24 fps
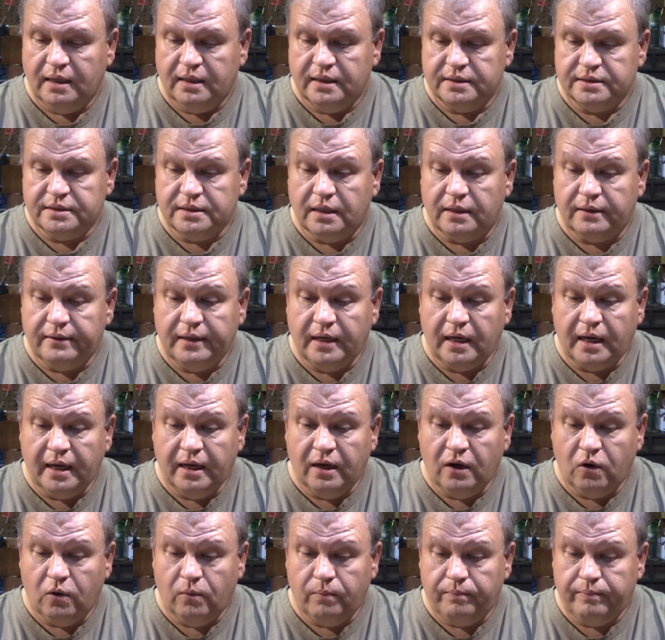So I
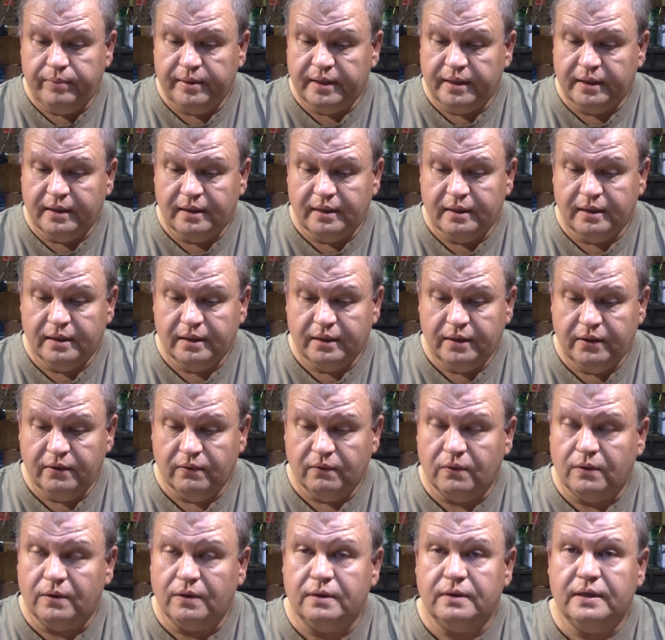hope
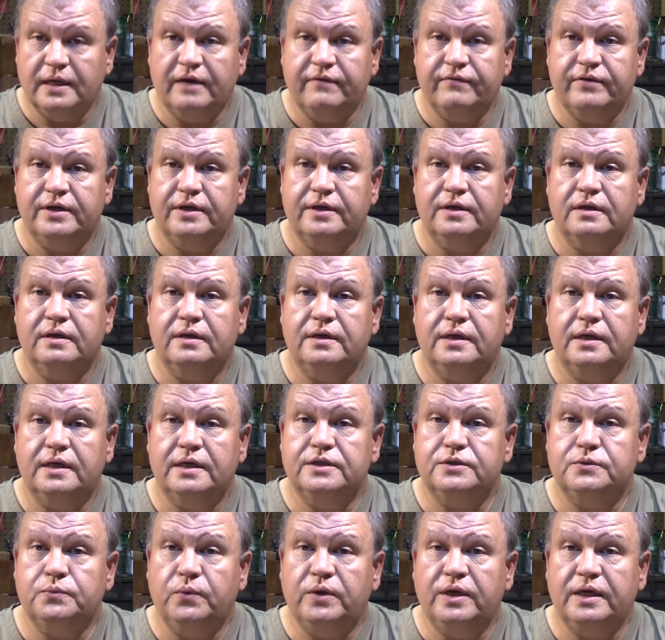you're all having a
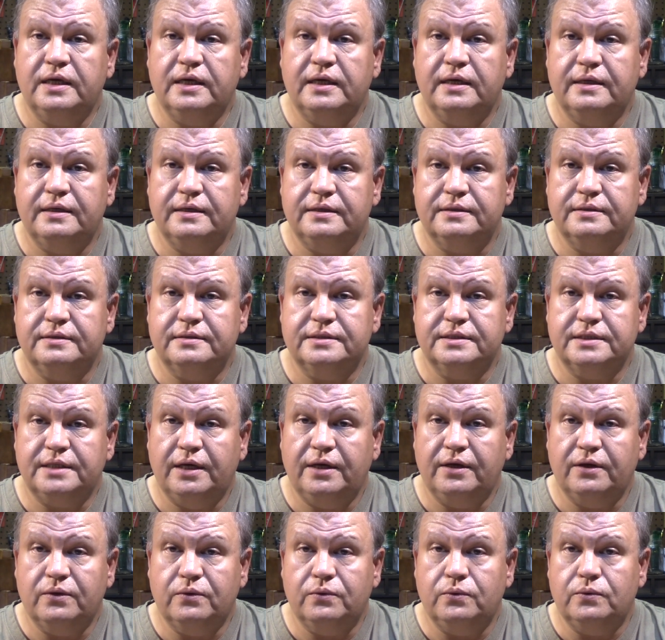nice weekend and
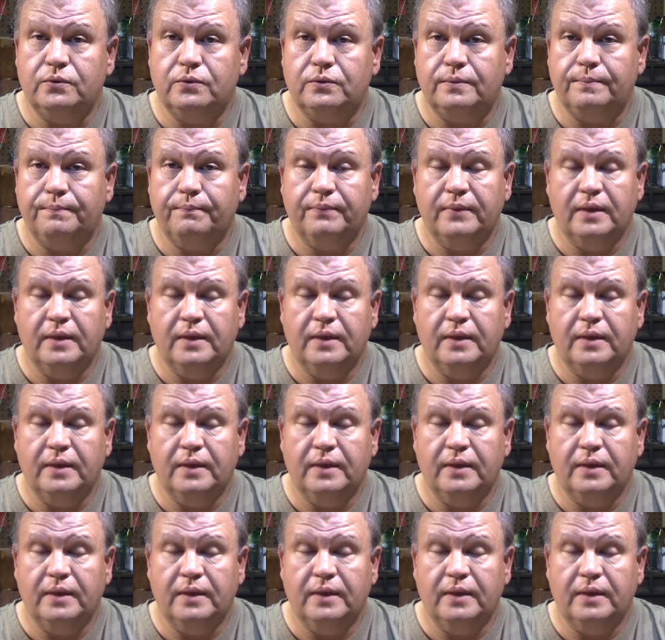staying cool.